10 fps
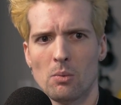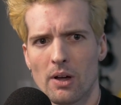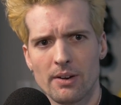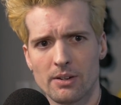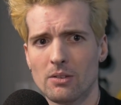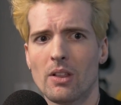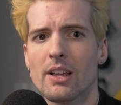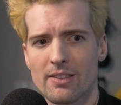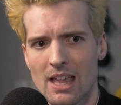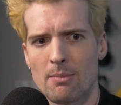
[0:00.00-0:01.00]
one
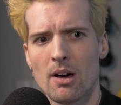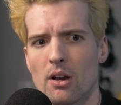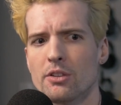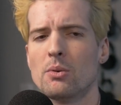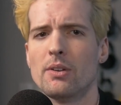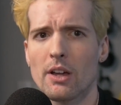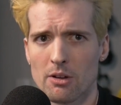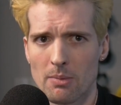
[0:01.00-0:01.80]
links that model to another